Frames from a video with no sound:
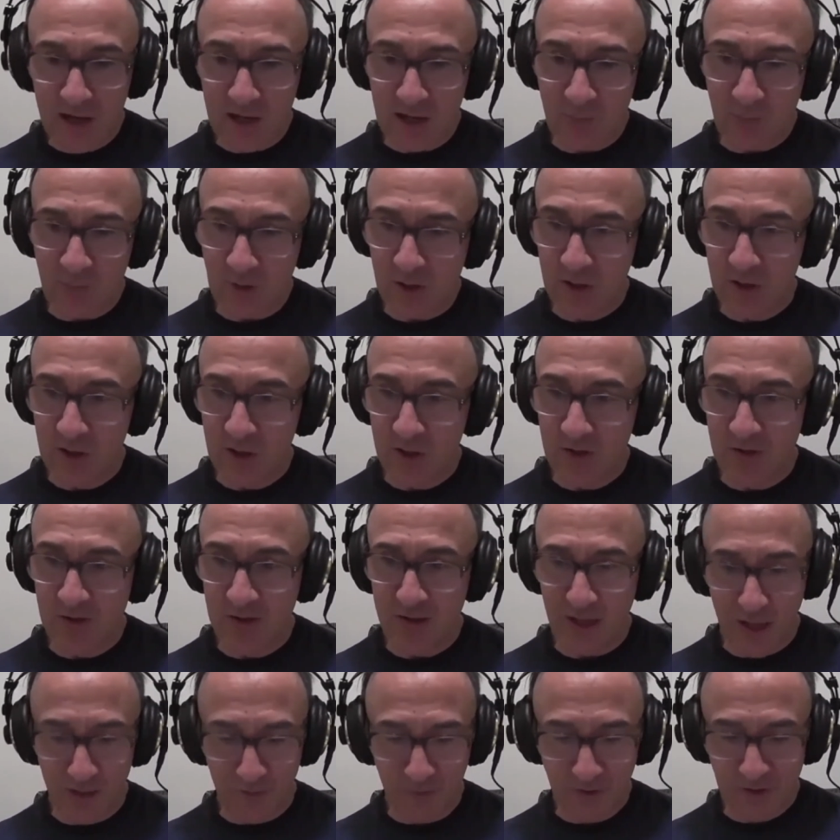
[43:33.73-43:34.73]
Because
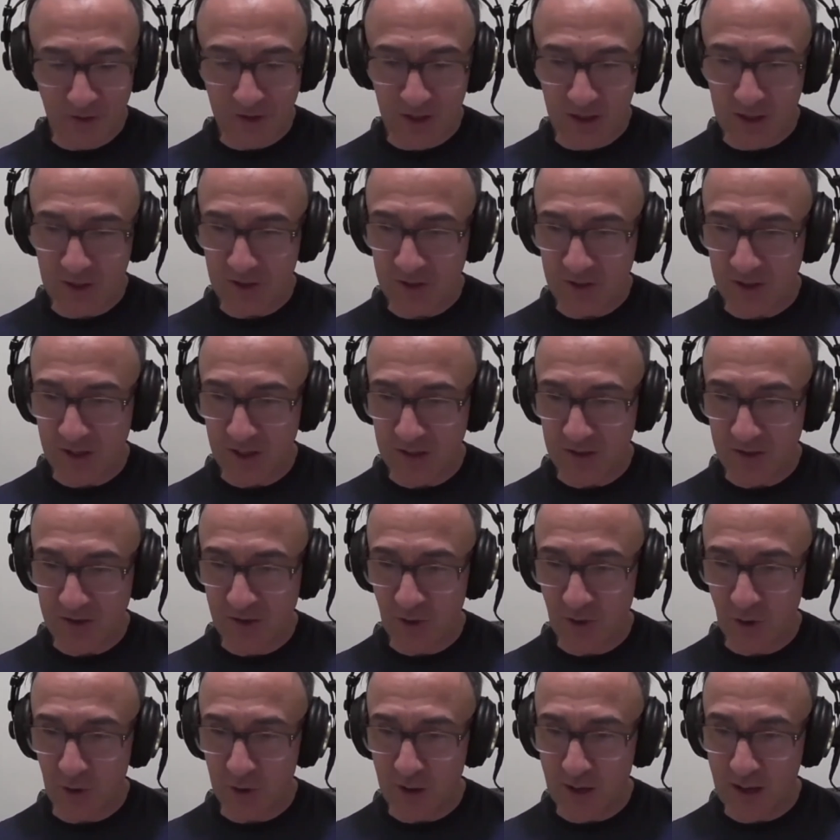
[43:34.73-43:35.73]
ever since he's
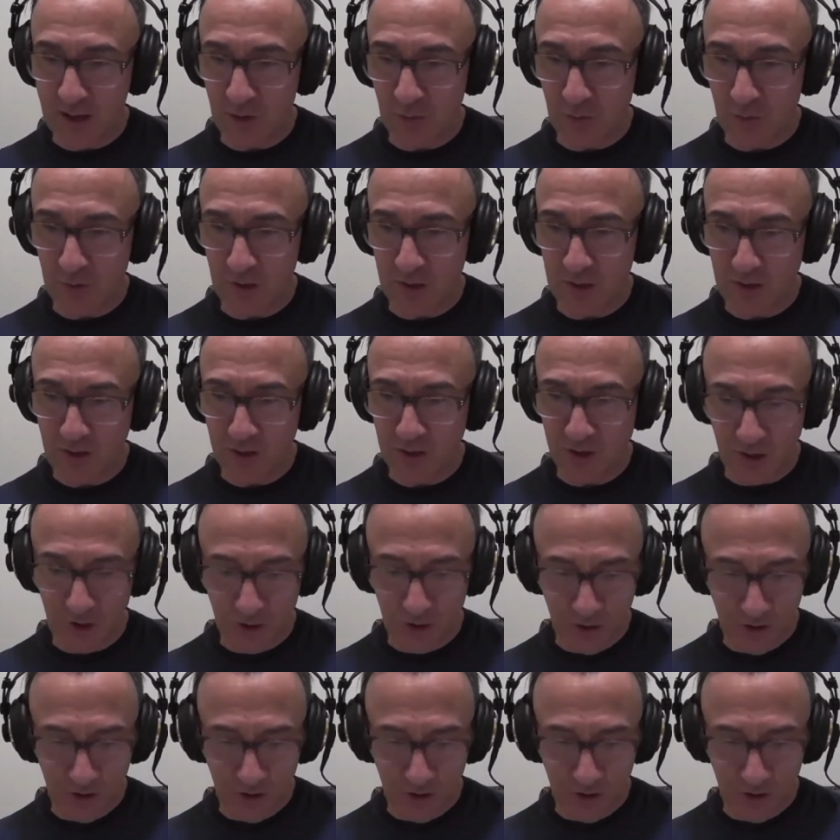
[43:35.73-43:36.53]
gone out injured,